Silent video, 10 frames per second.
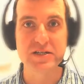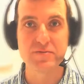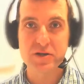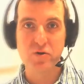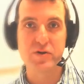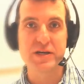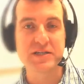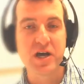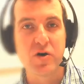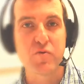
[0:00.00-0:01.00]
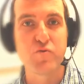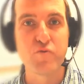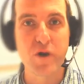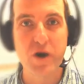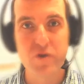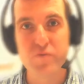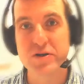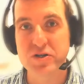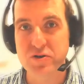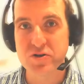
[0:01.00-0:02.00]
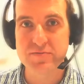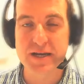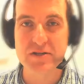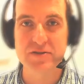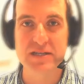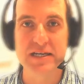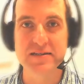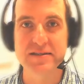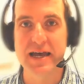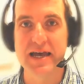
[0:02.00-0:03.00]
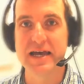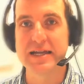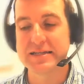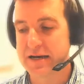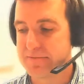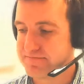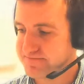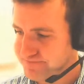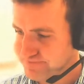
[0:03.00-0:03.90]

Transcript: And we call these row reduced matrices and um,